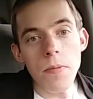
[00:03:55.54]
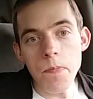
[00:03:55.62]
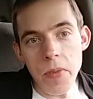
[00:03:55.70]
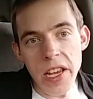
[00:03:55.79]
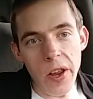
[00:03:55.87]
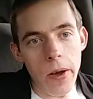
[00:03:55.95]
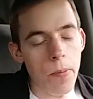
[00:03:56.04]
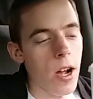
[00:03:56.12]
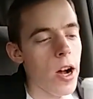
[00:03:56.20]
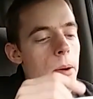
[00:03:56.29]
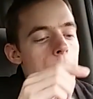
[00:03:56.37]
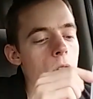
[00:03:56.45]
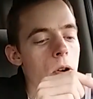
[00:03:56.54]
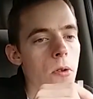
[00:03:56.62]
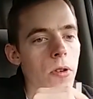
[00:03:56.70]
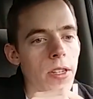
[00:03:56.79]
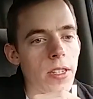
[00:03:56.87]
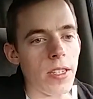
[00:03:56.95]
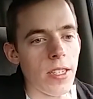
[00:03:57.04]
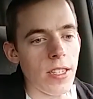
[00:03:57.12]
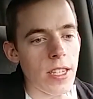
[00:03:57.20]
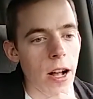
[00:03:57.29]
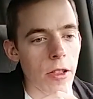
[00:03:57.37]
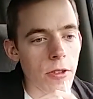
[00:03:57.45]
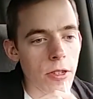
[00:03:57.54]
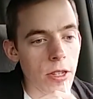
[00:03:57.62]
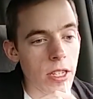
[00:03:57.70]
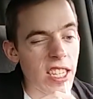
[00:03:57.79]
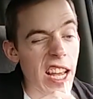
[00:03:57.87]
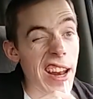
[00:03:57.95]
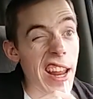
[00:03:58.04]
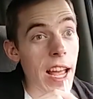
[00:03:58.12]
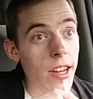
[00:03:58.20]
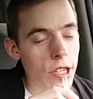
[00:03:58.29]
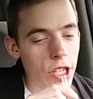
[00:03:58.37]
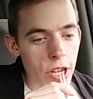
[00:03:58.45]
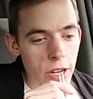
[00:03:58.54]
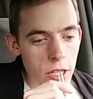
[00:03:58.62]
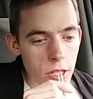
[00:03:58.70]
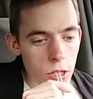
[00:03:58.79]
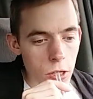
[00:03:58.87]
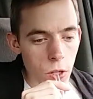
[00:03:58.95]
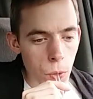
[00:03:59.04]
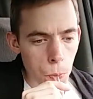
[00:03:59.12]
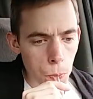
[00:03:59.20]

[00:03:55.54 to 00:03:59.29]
Medium combo, a dollar, a 10 and change.